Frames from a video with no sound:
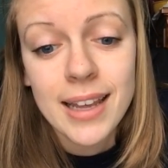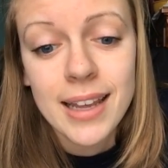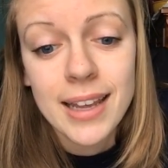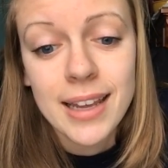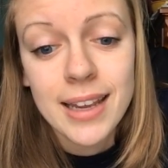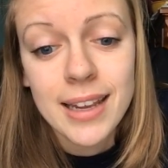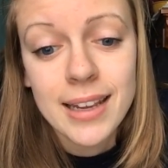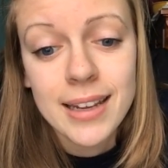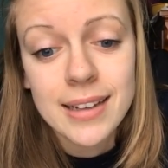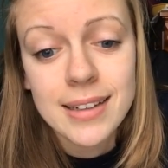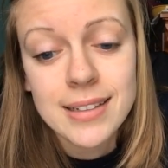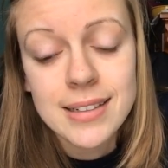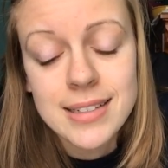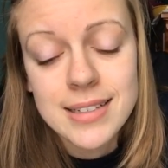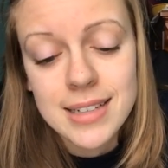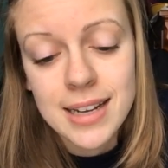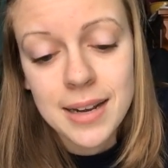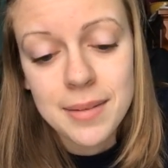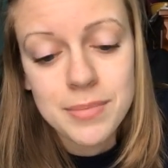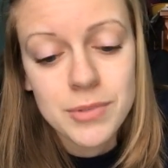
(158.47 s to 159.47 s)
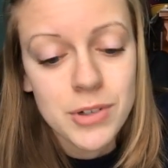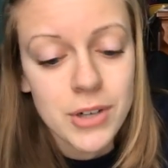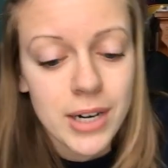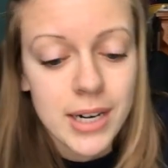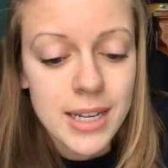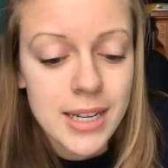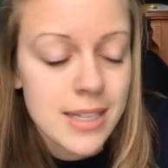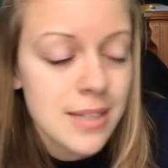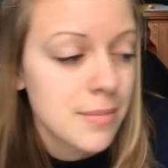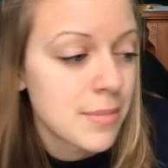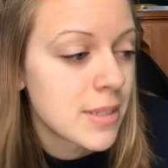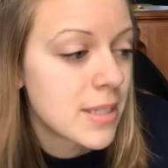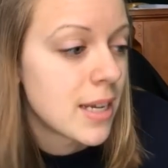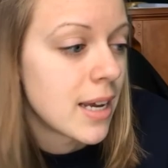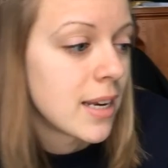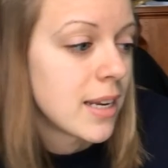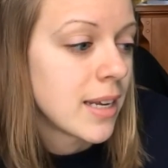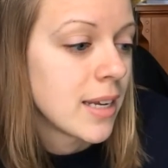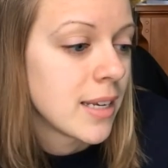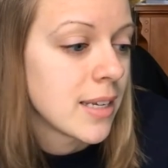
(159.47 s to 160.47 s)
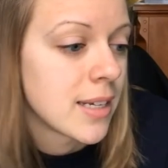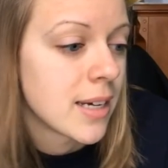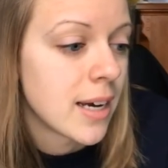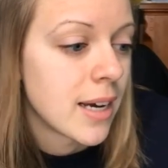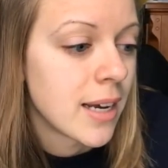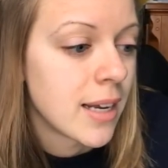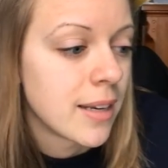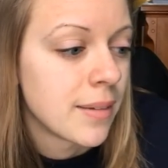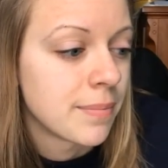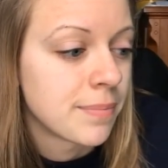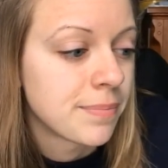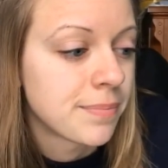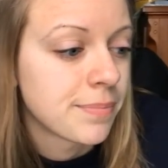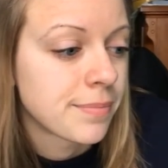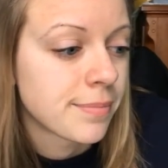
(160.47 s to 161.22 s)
And I'm trying to get some studying done.